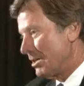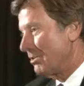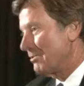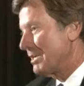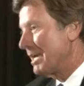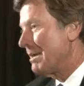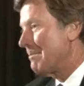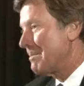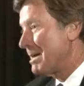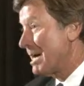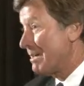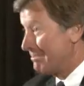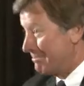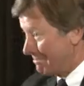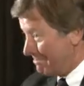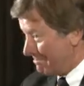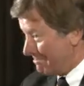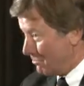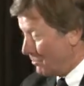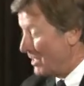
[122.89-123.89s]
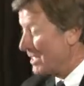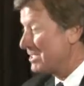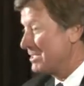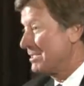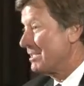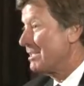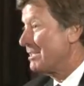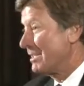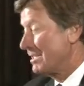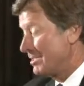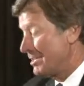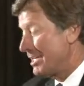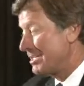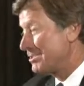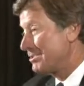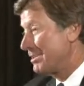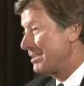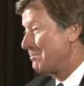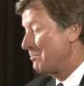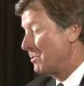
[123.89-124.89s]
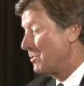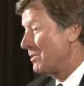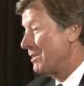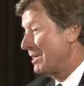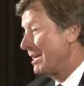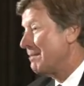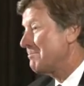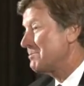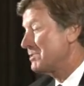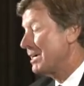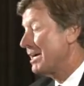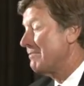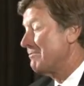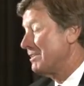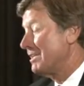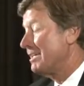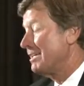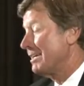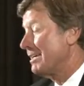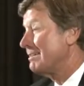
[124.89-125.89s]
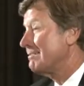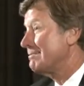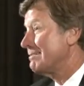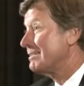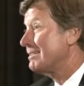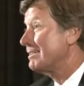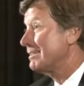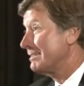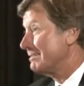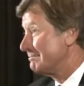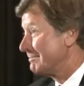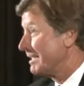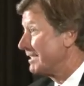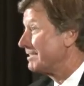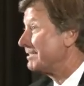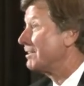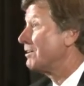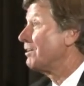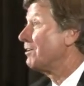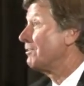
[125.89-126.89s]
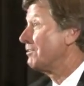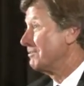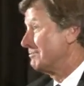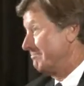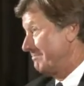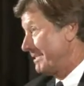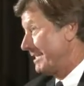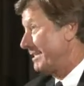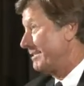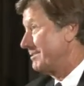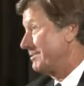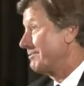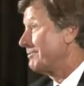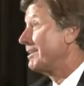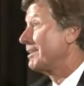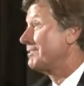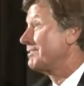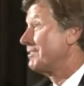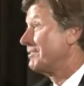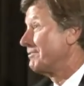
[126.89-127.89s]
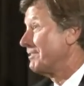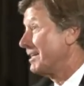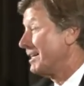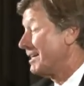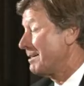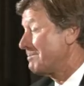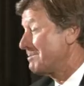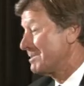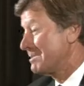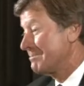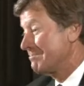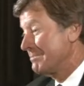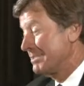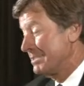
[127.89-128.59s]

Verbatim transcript: all came out Wednesday, and yesterday morning I'm driving in and, and called our director of ops.